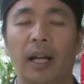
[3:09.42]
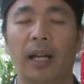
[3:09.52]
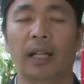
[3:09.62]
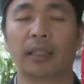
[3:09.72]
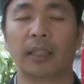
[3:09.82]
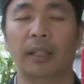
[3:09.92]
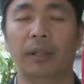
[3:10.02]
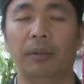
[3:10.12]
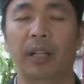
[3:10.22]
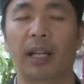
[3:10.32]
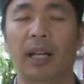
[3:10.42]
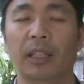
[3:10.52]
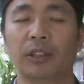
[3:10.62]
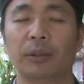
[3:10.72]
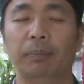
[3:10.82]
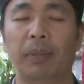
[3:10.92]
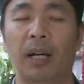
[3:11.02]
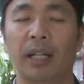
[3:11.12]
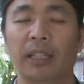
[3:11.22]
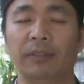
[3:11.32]
Exhale, relax your
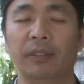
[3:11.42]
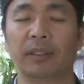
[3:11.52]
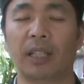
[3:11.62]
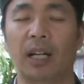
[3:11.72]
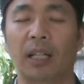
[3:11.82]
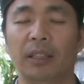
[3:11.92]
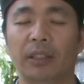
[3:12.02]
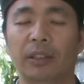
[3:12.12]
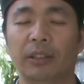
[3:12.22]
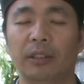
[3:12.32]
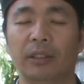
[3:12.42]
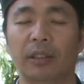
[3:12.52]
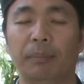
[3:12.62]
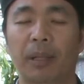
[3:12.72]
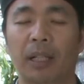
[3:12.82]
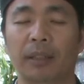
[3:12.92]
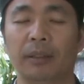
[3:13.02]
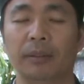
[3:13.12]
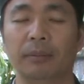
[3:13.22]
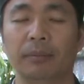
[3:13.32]
body from top to the
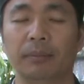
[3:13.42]
bottom.